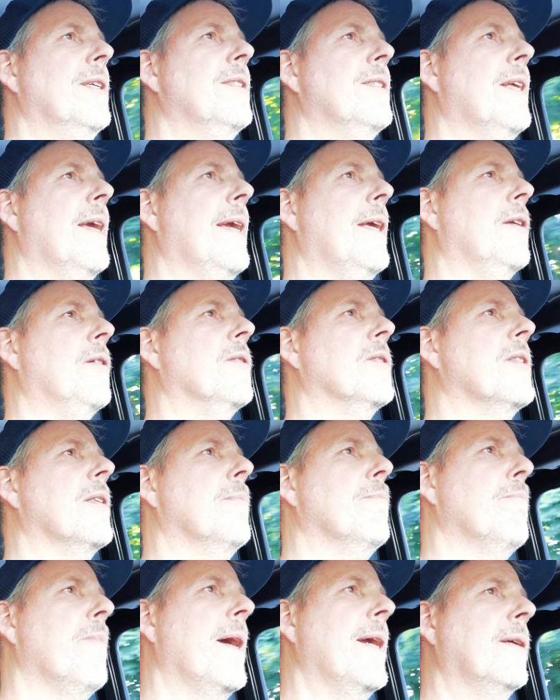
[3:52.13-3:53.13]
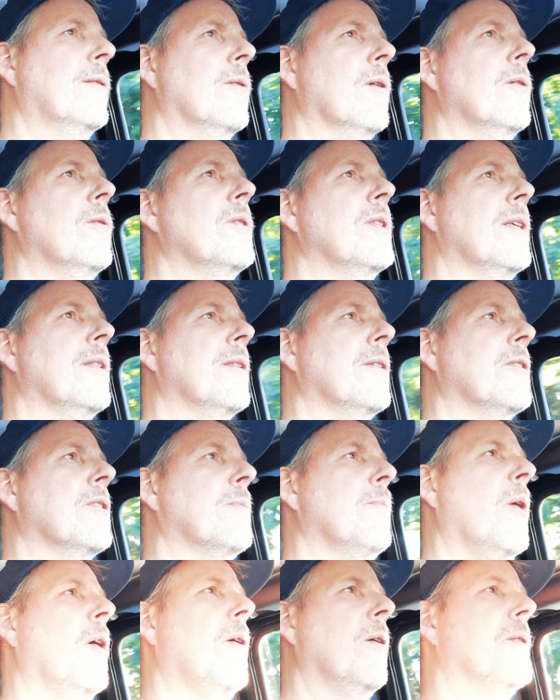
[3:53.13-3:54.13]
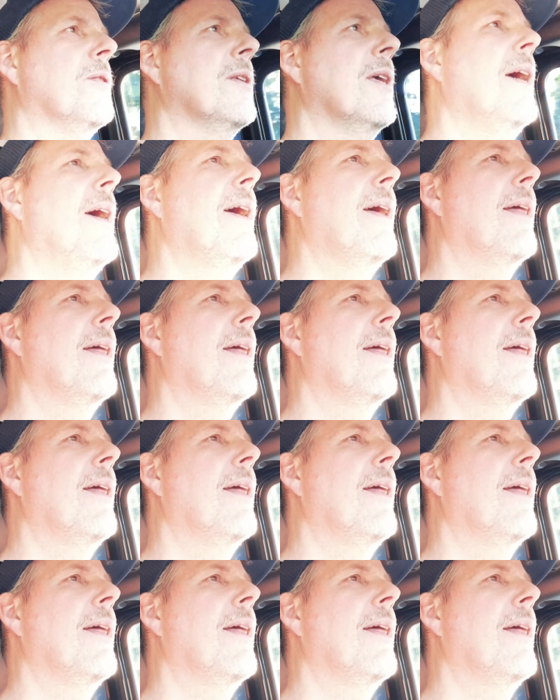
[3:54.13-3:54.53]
containers, the micros and the smalls,